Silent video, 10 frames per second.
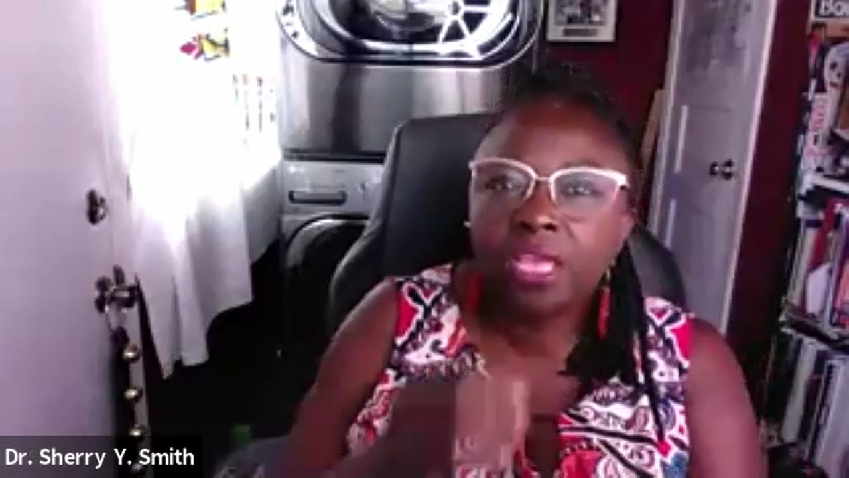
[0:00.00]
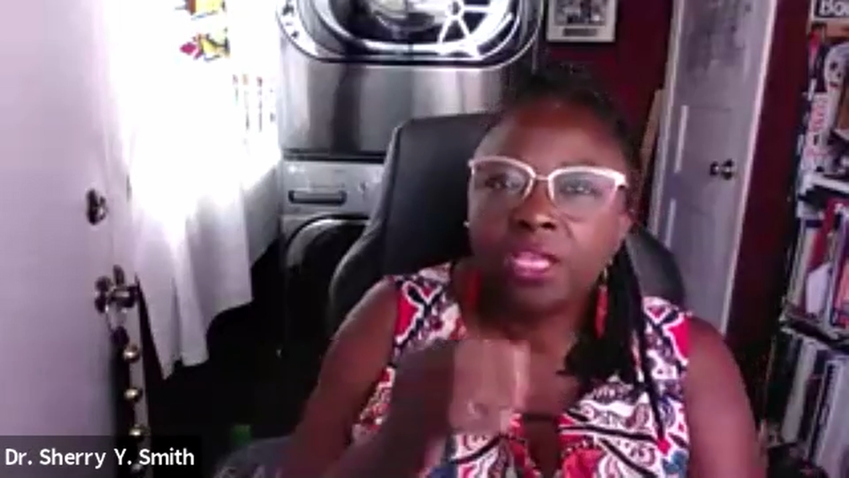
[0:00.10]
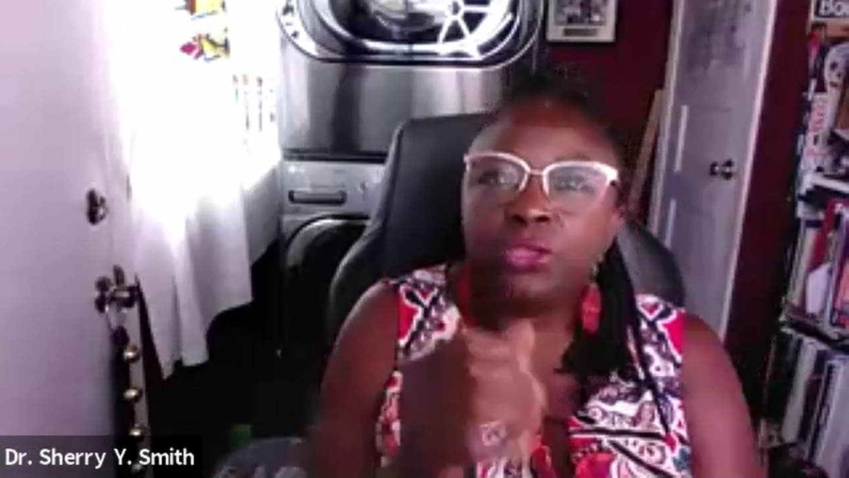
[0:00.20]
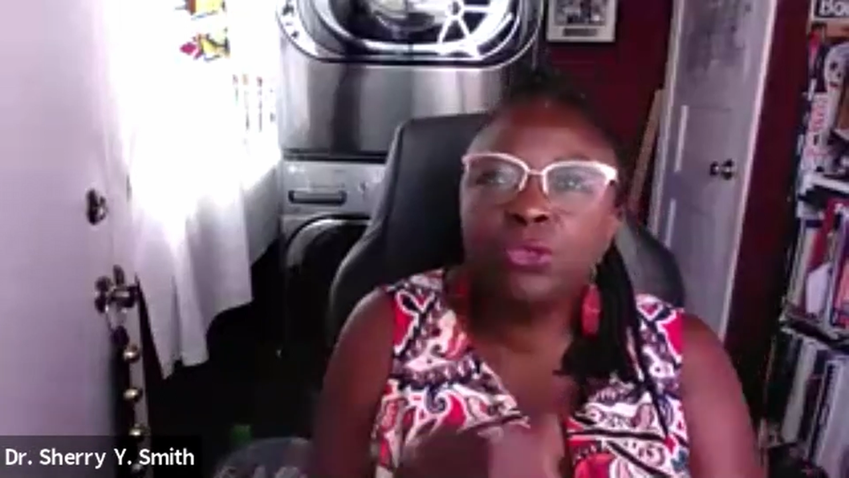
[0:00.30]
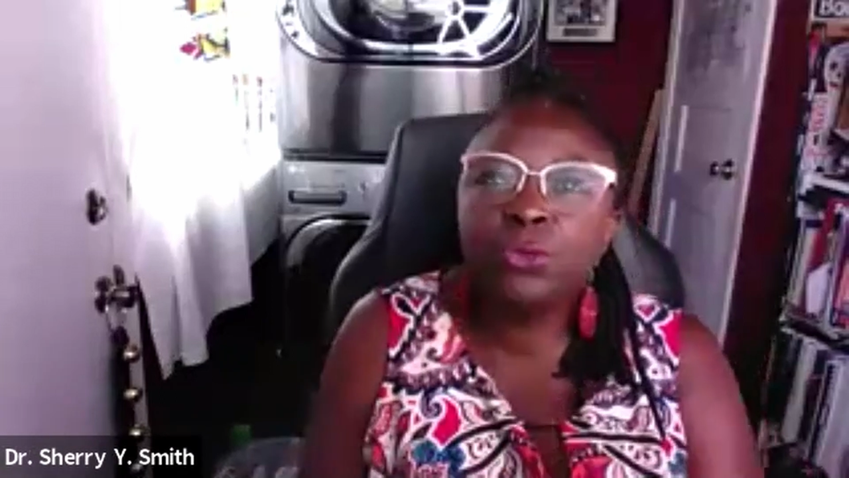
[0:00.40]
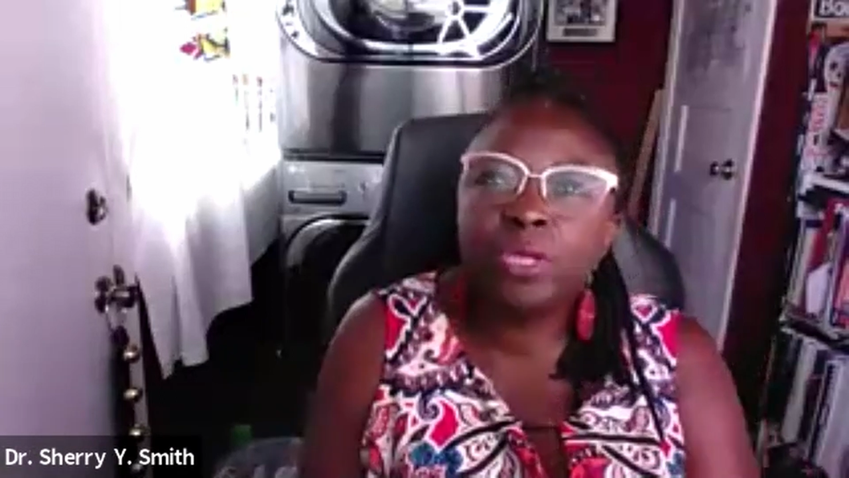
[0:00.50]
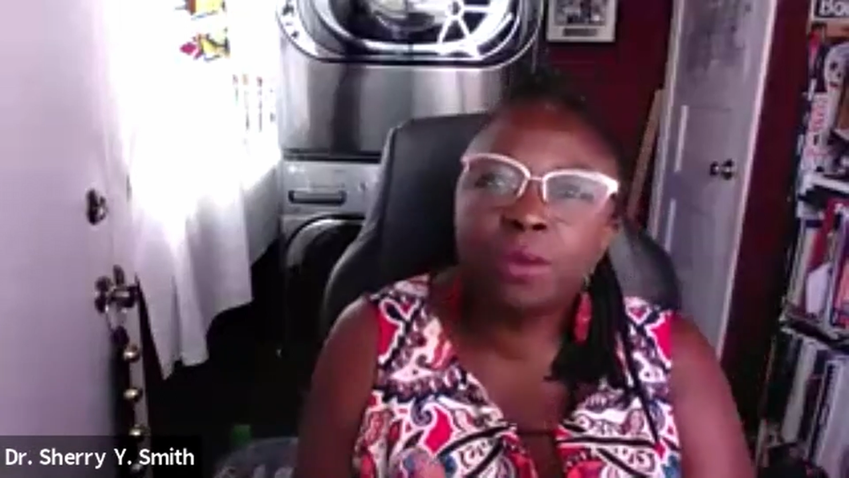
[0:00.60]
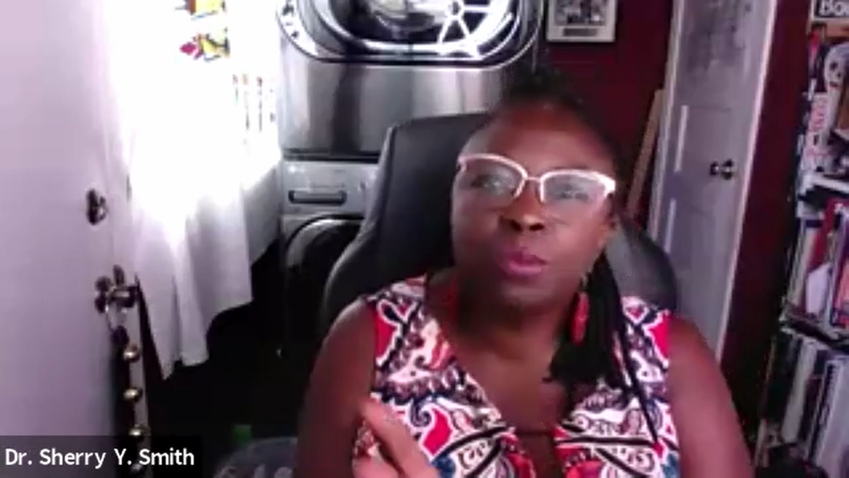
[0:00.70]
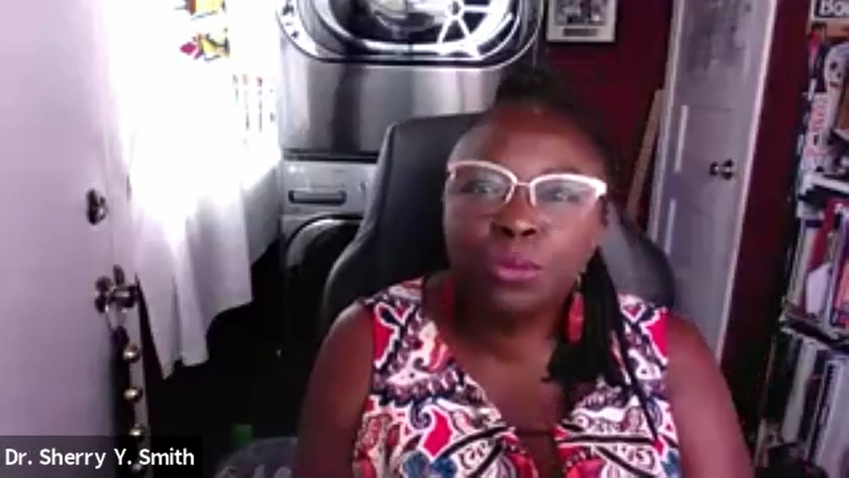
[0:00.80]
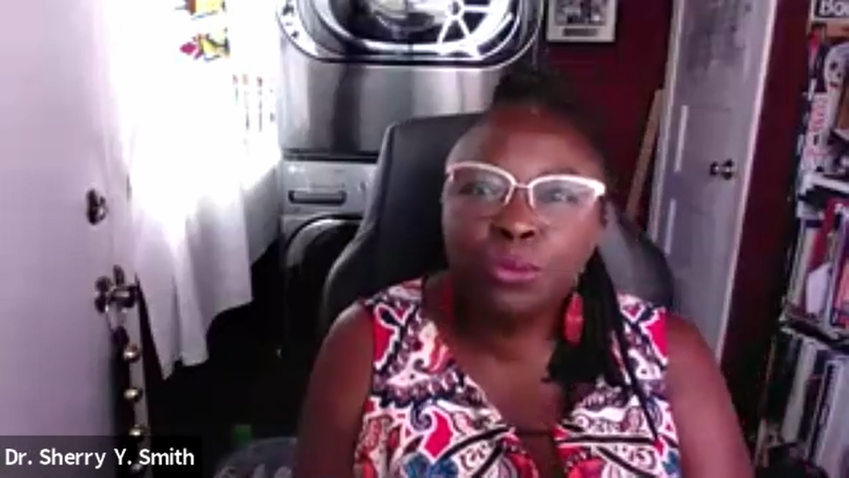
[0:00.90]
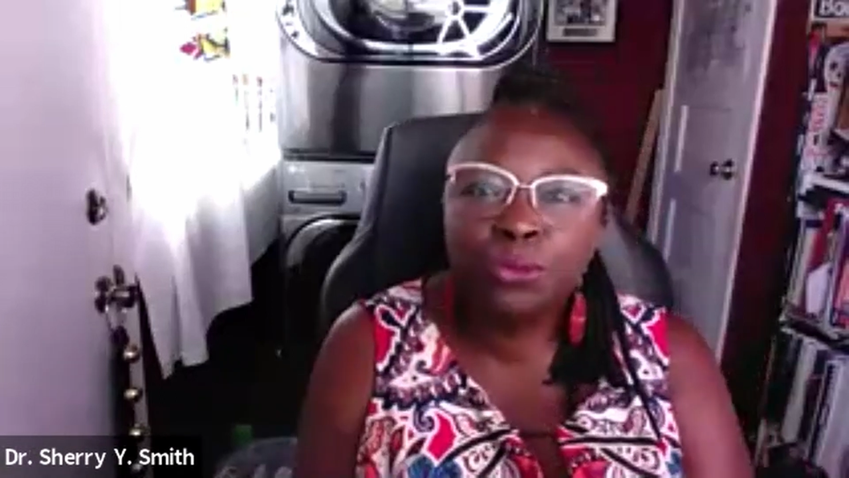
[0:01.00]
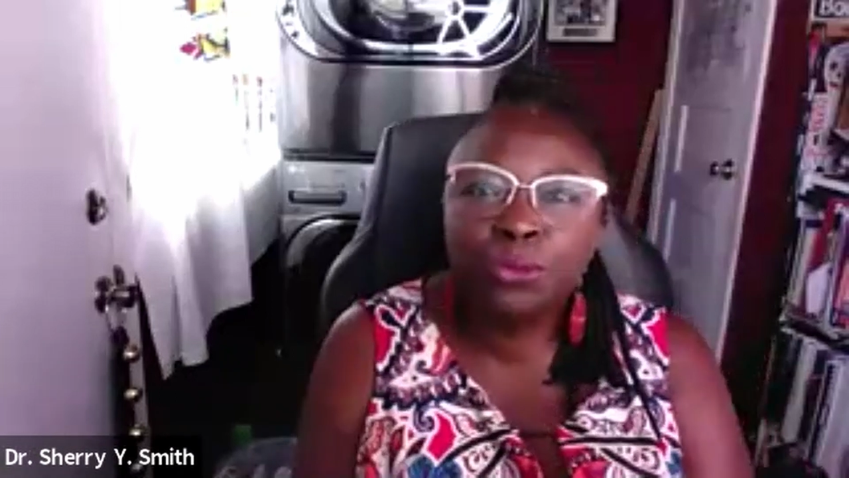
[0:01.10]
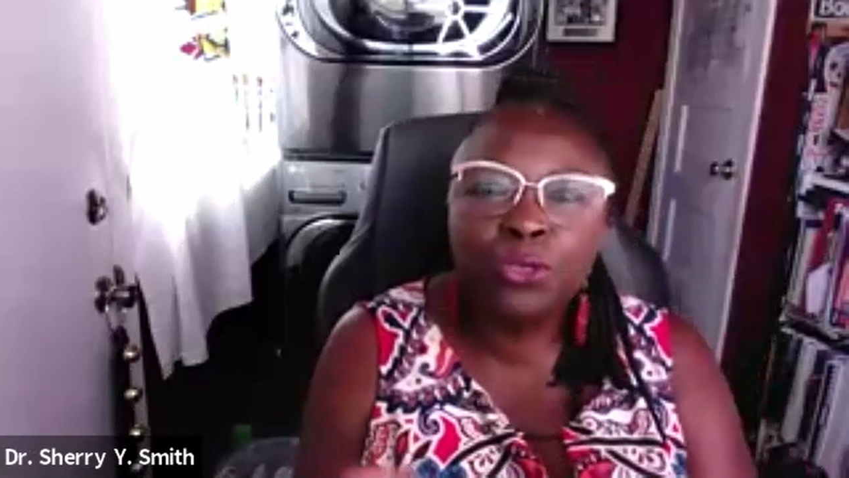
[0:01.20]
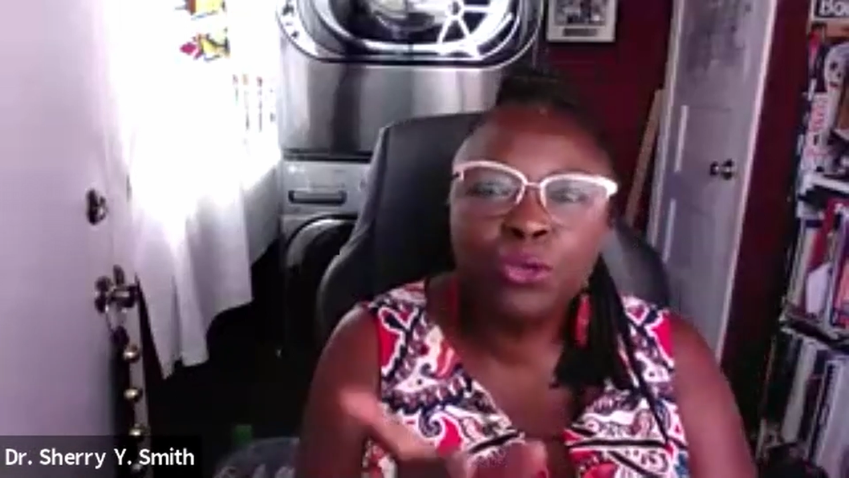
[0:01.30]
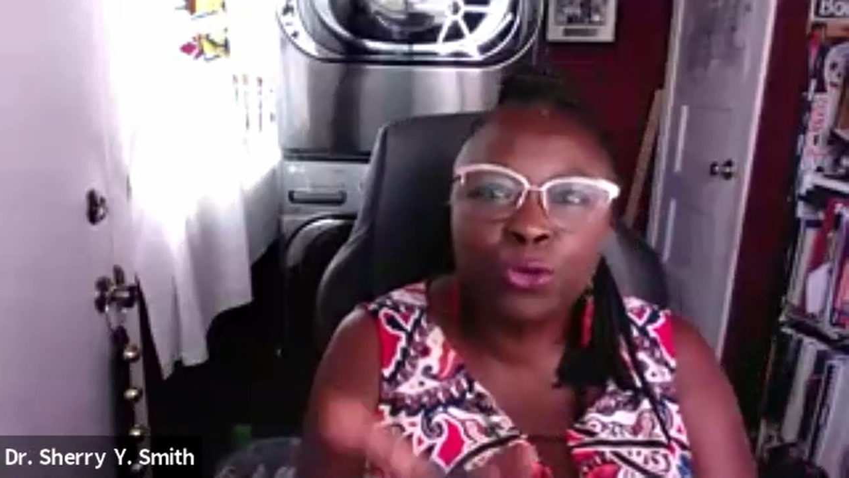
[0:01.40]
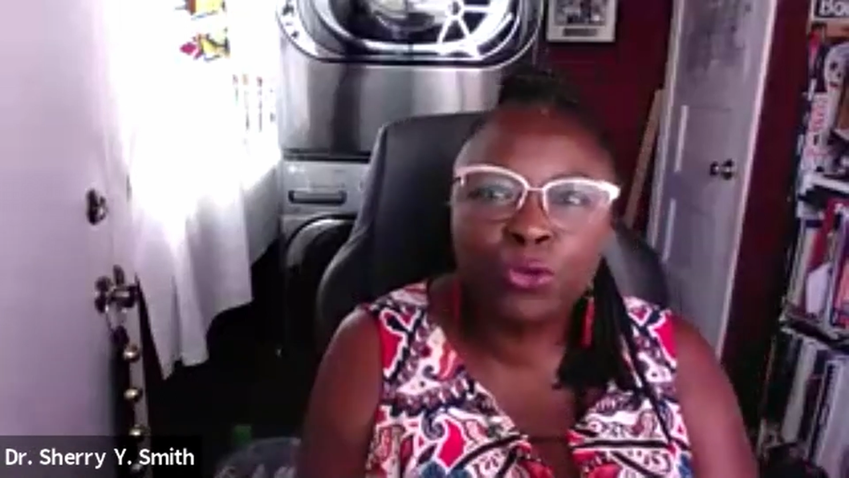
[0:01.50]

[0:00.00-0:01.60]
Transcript: You can pull your